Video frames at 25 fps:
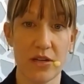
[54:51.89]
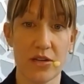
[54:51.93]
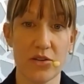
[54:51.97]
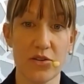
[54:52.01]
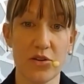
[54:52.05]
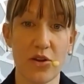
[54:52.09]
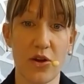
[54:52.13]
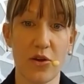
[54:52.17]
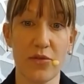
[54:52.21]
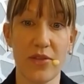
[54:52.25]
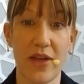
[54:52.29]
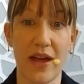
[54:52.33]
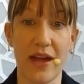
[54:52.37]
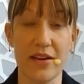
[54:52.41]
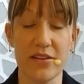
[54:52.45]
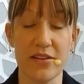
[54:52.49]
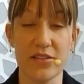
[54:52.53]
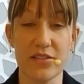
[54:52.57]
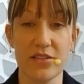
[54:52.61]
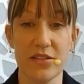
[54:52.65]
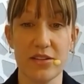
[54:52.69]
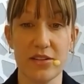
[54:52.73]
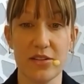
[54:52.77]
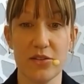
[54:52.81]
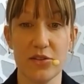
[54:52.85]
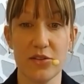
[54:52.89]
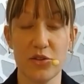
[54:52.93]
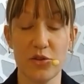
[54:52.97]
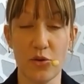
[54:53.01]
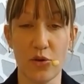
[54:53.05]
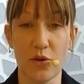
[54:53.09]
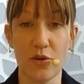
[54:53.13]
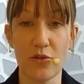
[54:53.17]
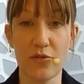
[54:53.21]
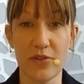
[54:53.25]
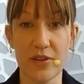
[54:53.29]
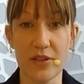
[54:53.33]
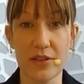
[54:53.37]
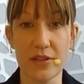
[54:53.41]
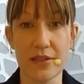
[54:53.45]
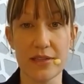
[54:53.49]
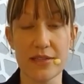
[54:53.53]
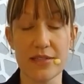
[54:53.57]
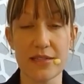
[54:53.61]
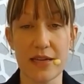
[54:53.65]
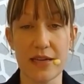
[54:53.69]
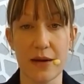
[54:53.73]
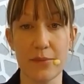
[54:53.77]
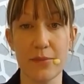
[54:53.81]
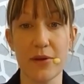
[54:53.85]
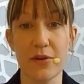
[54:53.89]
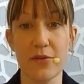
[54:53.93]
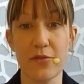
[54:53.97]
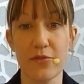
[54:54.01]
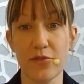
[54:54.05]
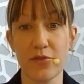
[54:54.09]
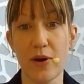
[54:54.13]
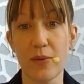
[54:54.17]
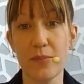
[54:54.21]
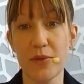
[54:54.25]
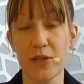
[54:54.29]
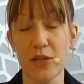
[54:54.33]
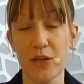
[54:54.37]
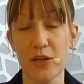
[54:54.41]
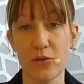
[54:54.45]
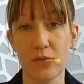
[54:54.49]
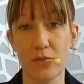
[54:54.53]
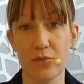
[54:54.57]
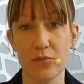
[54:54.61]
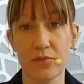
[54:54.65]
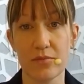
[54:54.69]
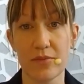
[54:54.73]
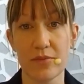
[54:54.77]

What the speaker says: Know that your feeling is coming from you.